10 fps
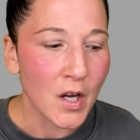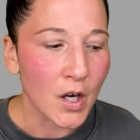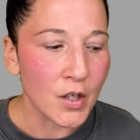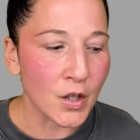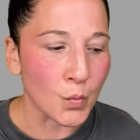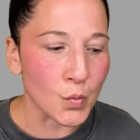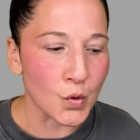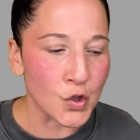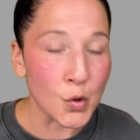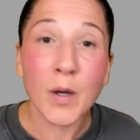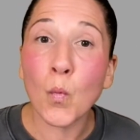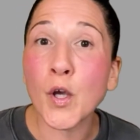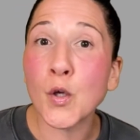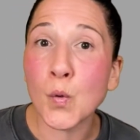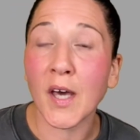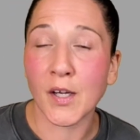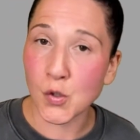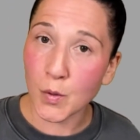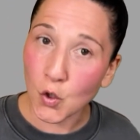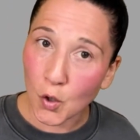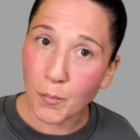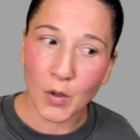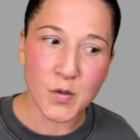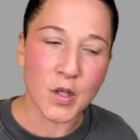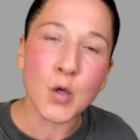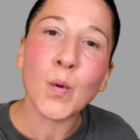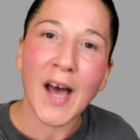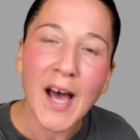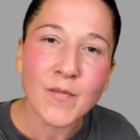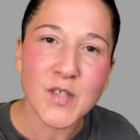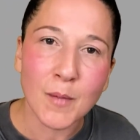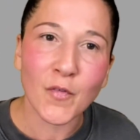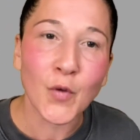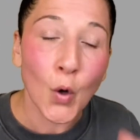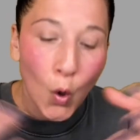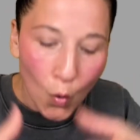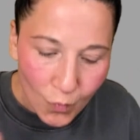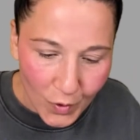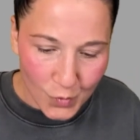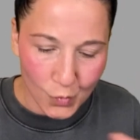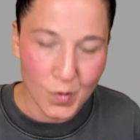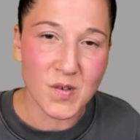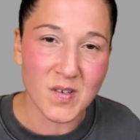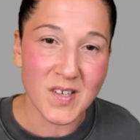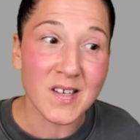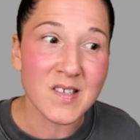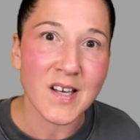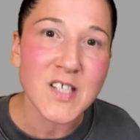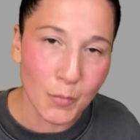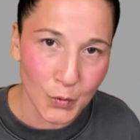you know, doing what you can, doing your parts, that you have some of your own resources accessible